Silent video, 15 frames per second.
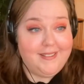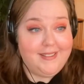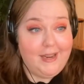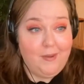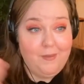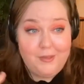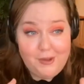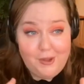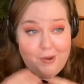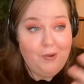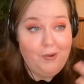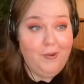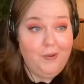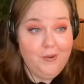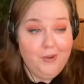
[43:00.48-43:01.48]
state with
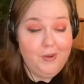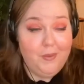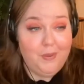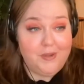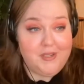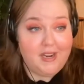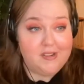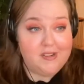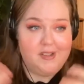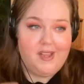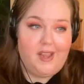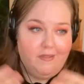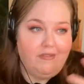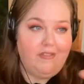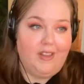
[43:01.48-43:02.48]
no protection.
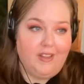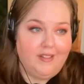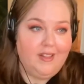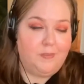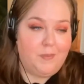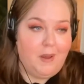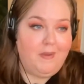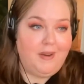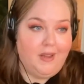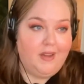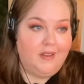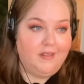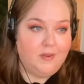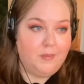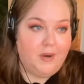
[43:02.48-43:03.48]
I feel like that's probably not
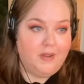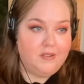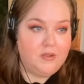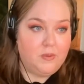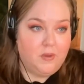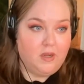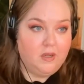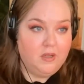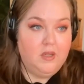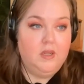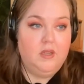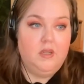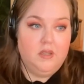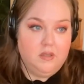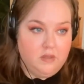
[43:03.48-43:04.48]
going to surprise you all.
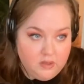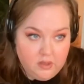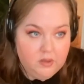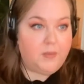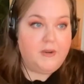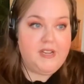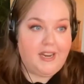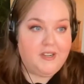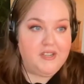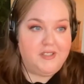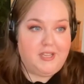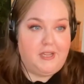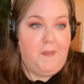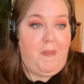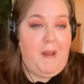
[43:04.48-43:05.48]
No
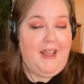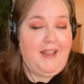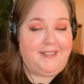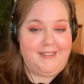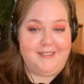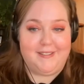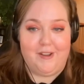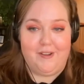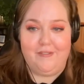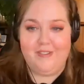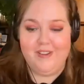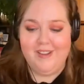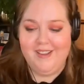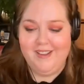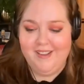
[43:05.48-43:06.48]
protections on the basis of
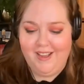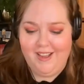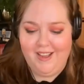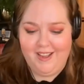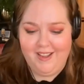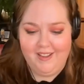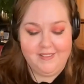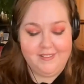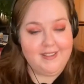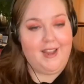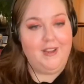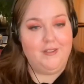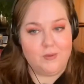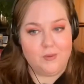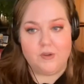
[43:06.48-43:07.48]

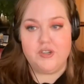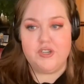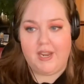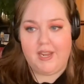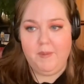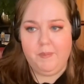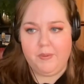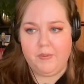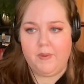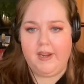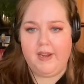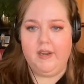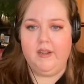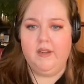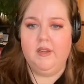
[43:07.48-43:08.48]
size or shape,
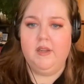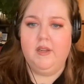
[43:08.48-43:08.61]
right?